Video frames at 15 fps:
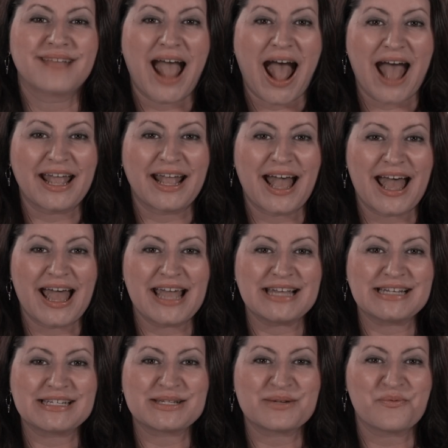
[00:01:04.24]
Hi
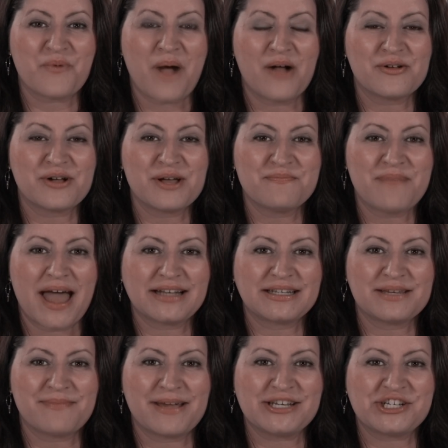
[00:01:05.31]
guys, welcome back
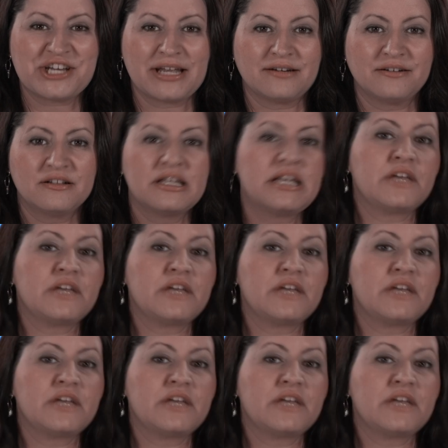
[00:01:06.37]
to my channel.